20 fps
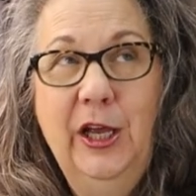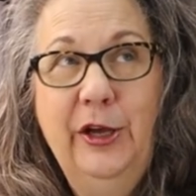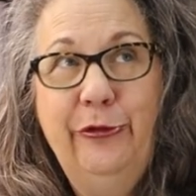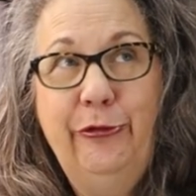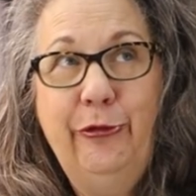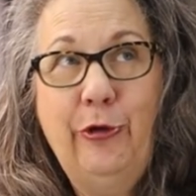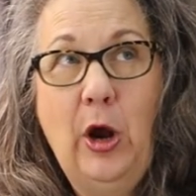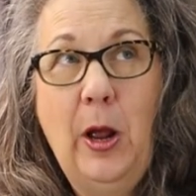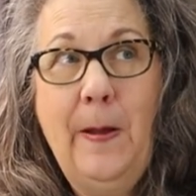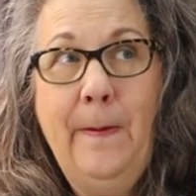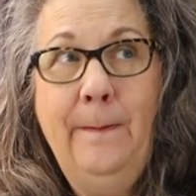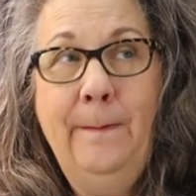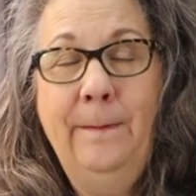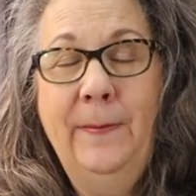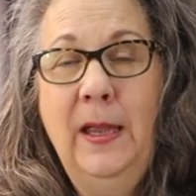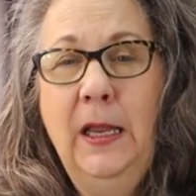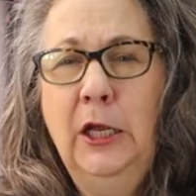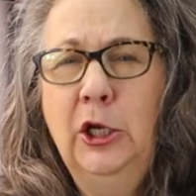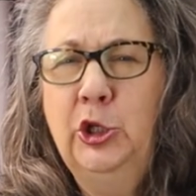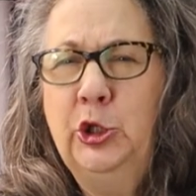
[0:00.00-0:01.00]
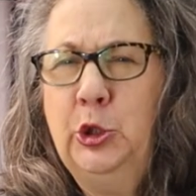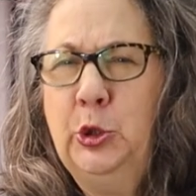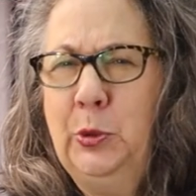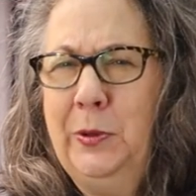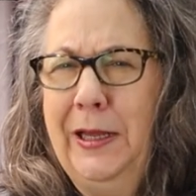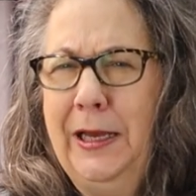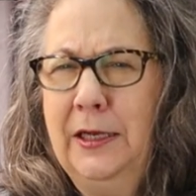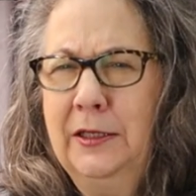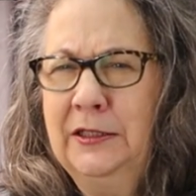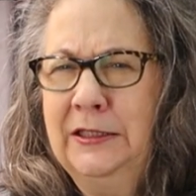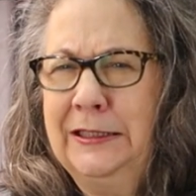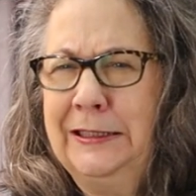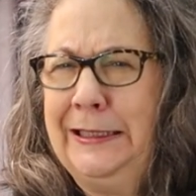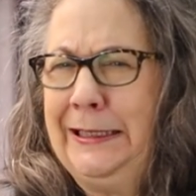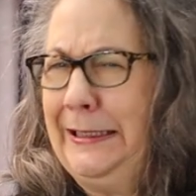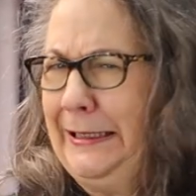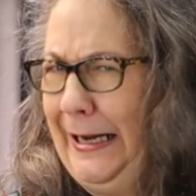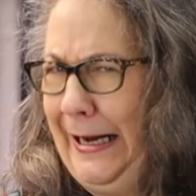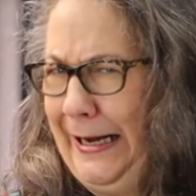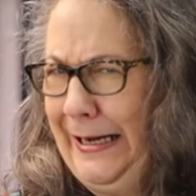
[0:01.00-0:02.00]
from
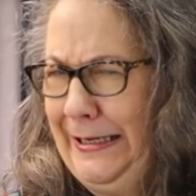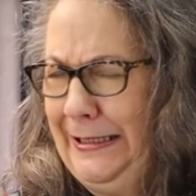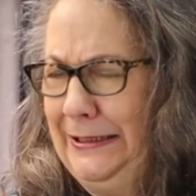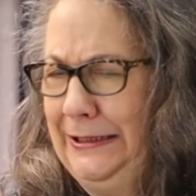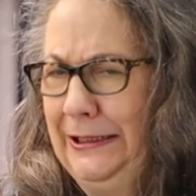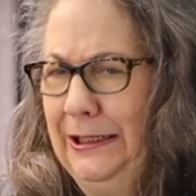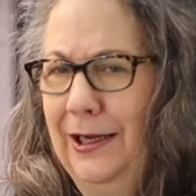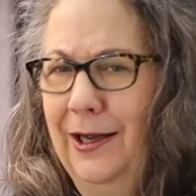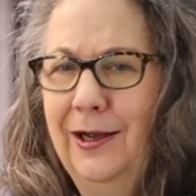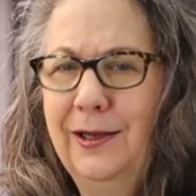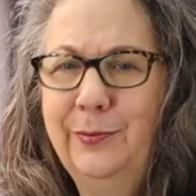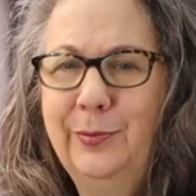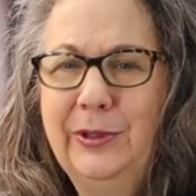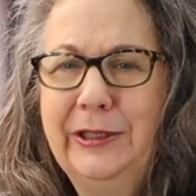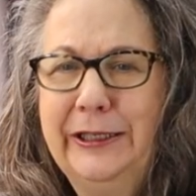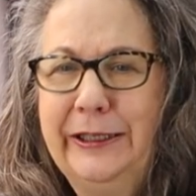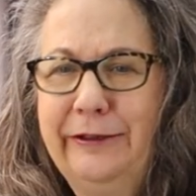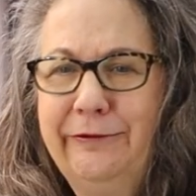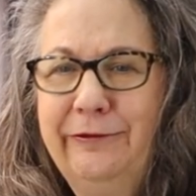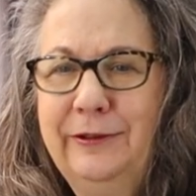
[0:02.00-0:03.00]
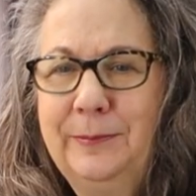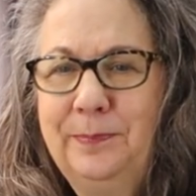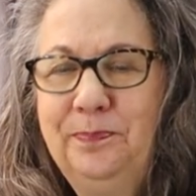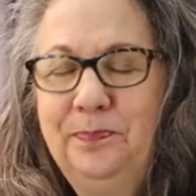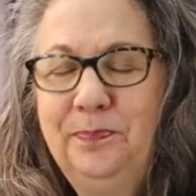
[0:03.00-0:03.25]
2008, I believe.